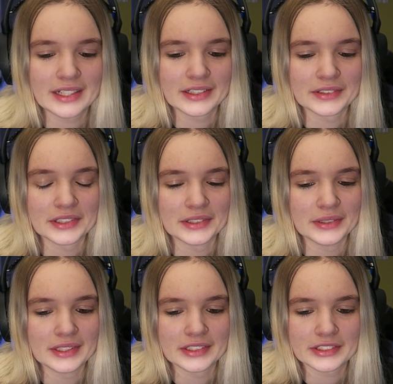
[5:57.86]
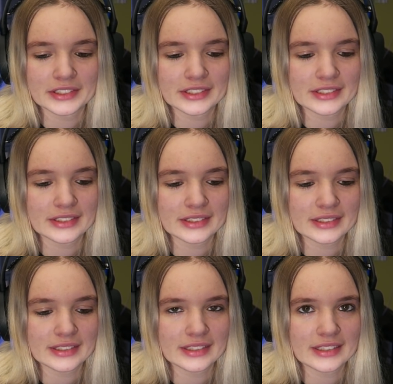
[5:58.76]
I don't know, I just,
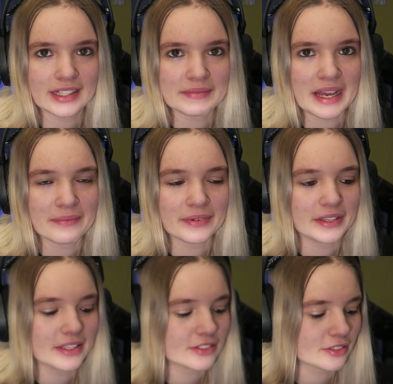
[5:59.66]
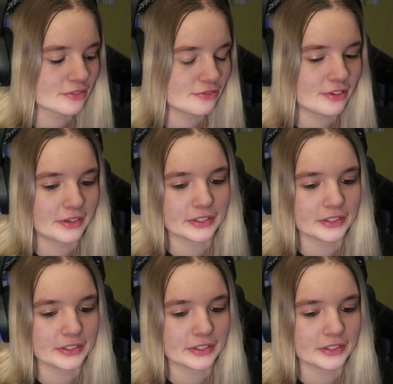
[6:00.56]
I'm happy, it's very